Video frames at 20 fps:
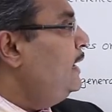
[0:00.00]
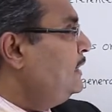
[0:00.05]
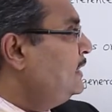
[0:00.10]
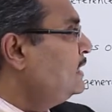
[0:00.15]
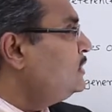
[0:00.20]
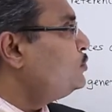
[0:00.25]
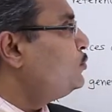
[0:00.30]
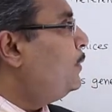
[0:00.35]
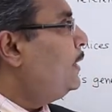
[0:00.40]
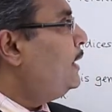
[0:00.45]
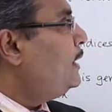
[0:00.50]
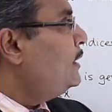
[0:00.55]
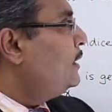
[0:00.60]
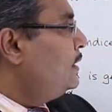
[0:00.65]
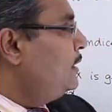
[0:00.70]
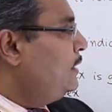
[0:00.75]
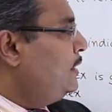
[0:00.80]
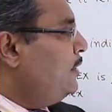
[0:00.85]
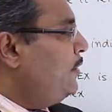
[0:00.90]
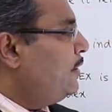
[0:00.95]
In this way,
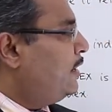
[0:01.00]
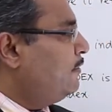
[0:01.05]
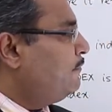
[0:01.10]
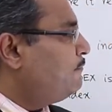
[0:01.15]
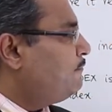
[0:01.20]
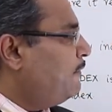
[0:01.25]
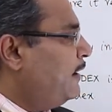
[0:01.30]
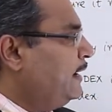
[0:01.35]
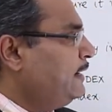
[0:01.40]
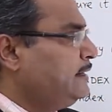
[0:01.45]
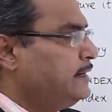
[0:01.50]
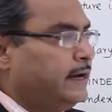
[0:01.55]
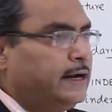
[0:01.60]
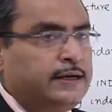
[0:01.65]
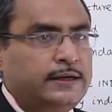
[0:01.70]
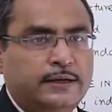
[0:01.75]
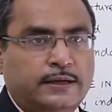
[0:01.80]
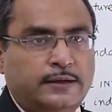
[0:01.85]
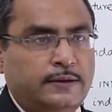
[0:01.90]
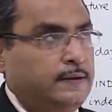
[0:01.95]
you can find
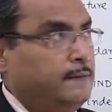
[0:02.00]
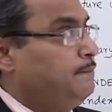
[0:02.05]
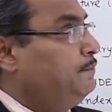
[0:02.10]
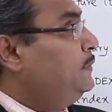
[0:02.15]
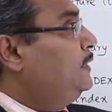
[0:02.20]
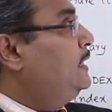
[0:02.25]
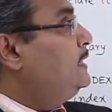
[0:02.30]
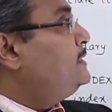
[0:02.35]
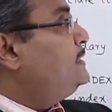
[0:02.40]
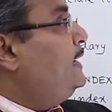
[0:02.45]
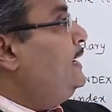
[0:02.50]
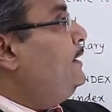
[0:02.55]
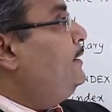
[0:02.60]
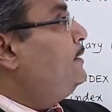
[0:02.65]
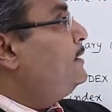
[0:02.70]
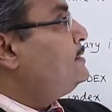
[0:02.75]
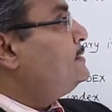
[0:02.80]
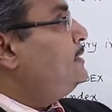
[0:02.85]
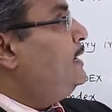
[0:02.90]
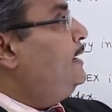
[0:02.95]
that these
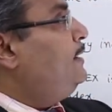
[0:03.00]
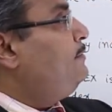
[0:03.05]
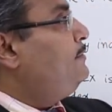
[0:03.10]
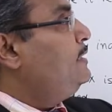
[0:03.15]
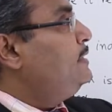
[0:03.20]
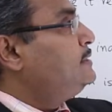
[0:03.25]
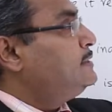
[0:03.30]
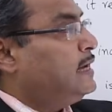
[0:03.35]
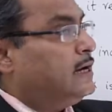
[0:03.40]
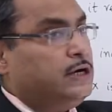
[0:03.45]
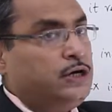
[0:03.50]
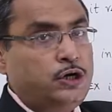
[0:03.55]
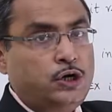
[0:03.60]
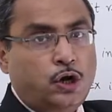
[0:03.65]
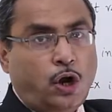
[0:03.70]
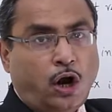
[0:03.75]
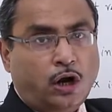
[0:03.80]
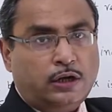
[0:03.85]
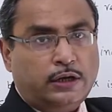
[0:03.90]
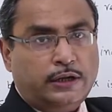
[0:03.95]
index entries are
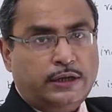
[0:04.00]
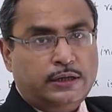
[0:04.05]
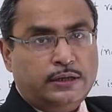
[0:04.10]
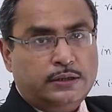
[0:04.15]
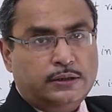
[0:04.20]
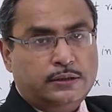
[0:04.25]
not